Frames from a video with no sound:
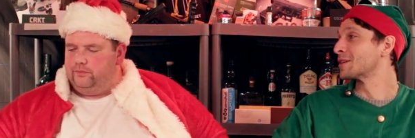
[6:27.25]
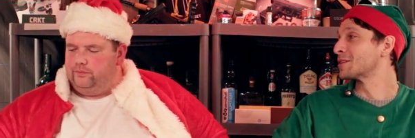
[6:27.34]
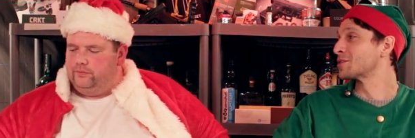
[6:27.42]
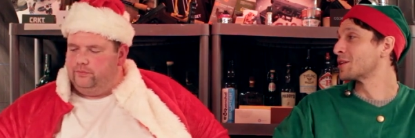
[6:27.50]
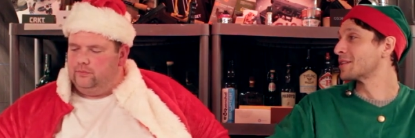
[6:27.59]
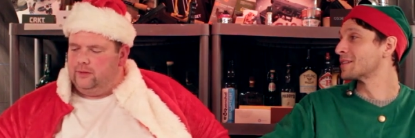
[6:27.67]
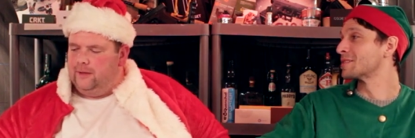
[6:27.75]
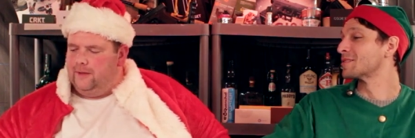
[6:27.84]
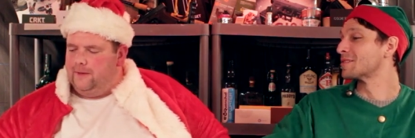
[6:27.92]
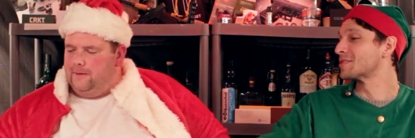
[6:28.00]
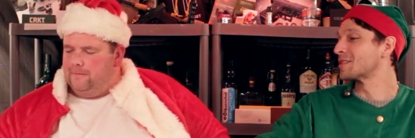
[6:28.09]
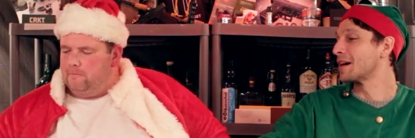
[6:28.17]
Speaker 1: when I saw this
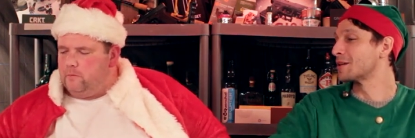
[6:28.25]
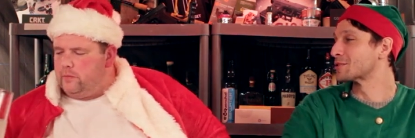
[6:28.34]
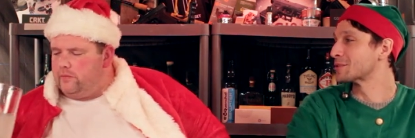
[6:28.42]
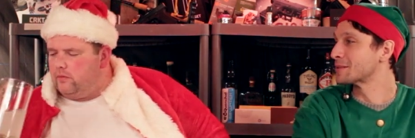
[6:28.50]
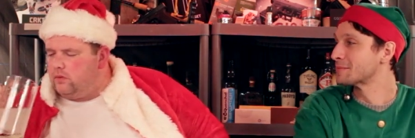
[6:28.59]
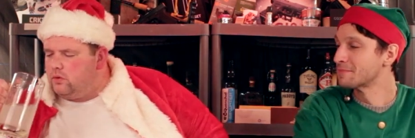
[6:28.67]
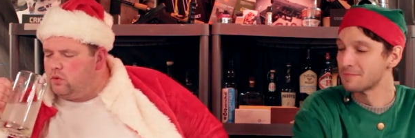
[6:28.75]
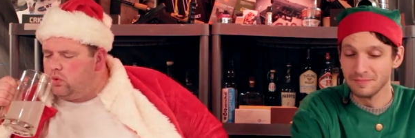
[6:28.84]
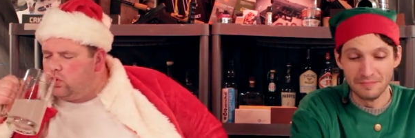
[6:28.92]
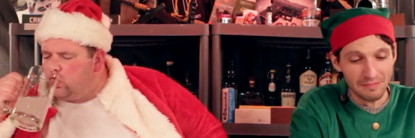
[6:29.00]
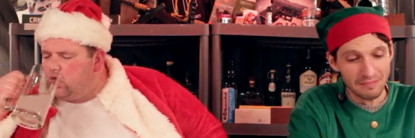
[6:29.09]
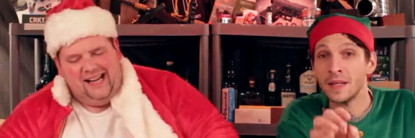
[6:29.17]
nostalgia.
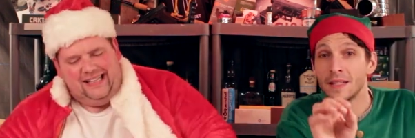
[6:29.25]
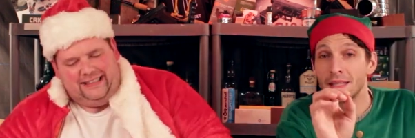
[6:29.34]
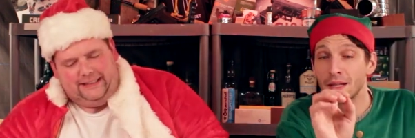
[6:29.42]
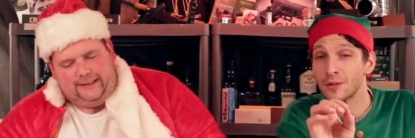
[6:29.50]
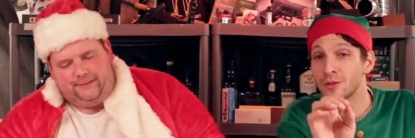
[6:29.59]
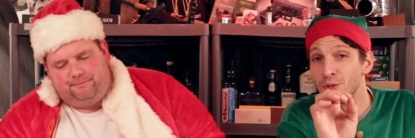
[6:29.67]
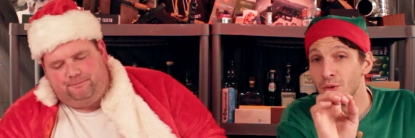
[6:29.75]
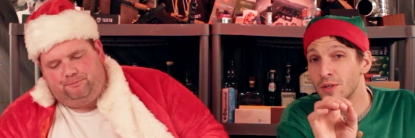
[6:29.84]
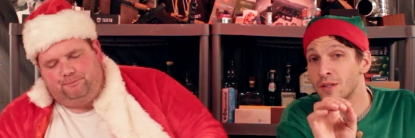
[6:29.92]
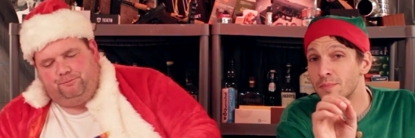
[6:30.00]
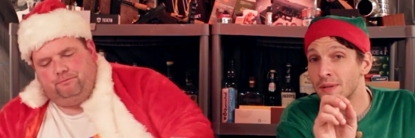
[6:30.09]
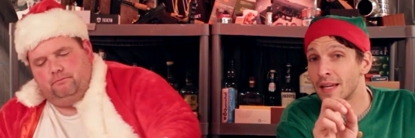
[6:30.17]
There is going
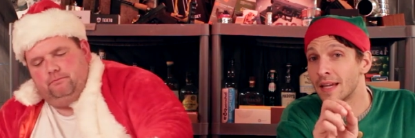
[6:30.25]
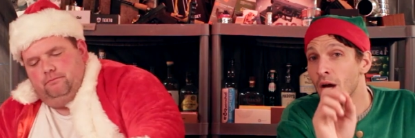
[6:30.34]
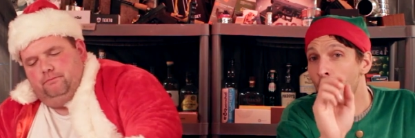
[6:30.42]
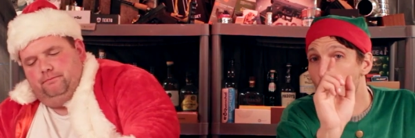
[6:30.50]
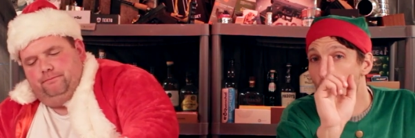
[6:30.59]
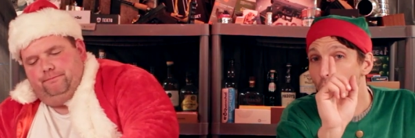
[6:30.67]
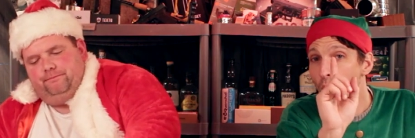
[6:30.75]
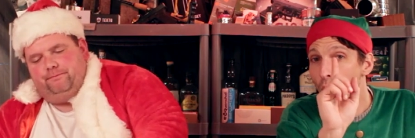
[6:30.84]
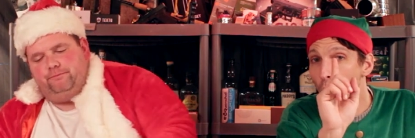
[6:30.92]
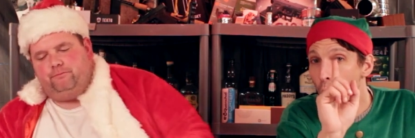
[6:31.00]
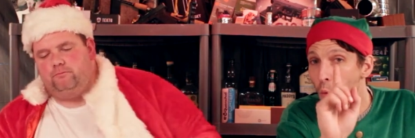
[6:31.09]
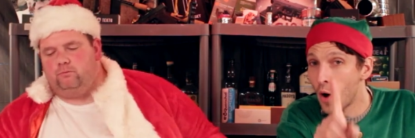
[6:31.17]
to be
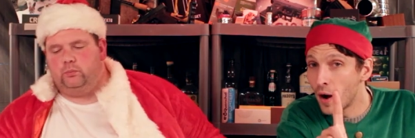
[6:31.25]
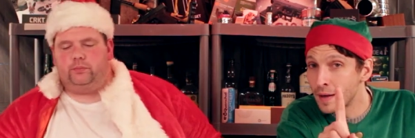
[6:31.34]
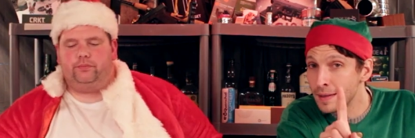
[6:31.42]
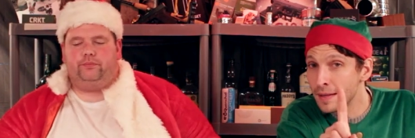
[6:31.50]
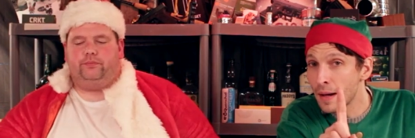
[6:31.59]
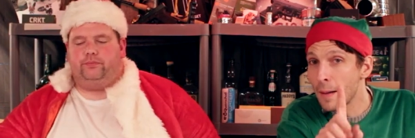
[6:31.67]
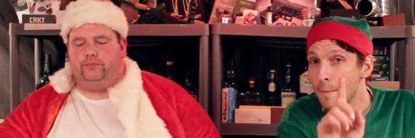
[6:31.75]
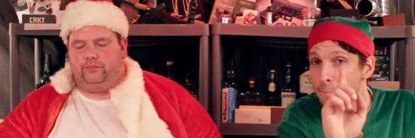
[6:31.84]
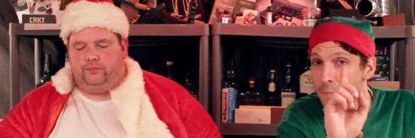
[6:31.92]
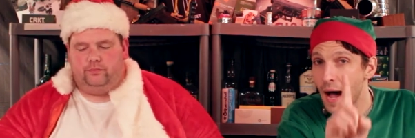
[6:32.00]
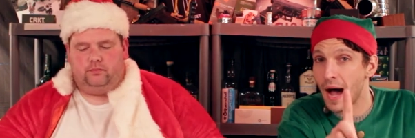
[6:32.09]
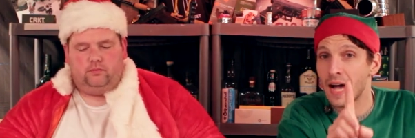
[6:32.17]
one,
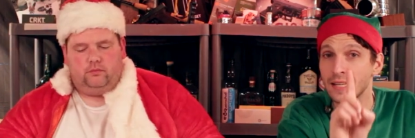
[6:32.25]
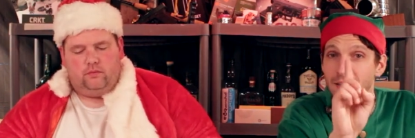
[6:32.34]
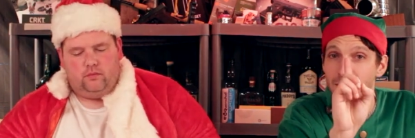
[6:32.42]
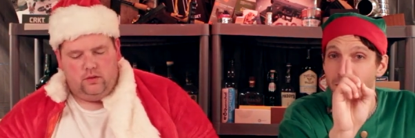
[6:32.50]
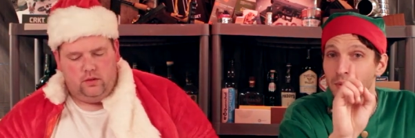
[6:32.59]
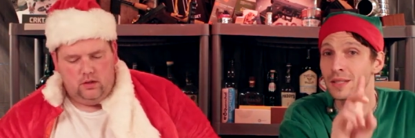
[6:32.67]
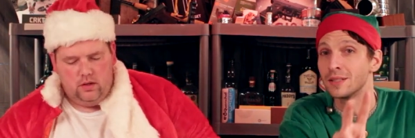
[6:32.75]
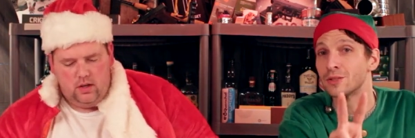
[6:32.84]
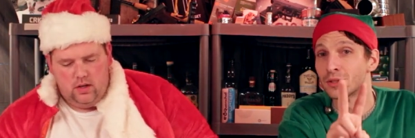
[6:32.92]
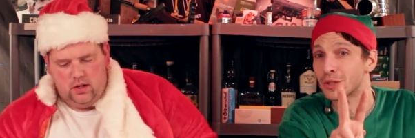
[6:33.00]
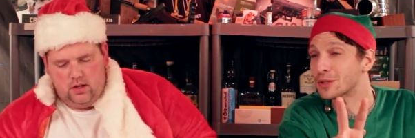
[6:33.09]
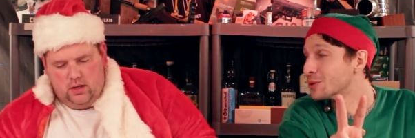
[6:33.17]
possibly
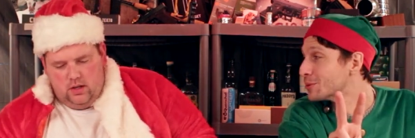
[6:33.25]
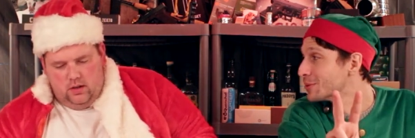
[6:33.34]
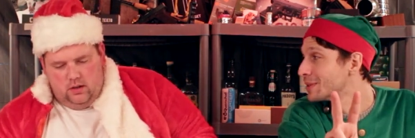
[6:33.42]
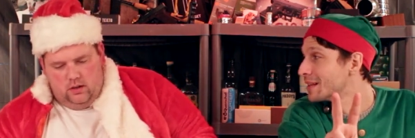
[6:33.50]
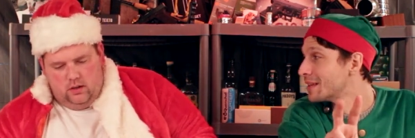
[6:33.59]
two,